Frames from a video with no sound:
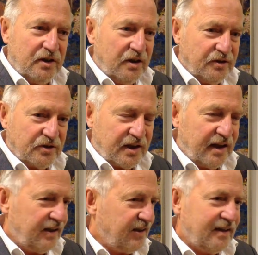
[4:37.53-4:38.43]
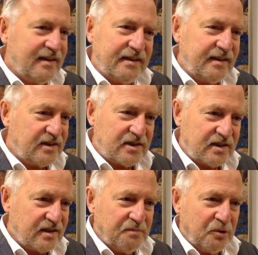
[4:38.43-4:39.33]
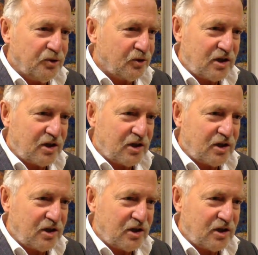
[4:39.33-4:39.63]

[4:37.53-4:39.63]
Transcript: understanding that that is modern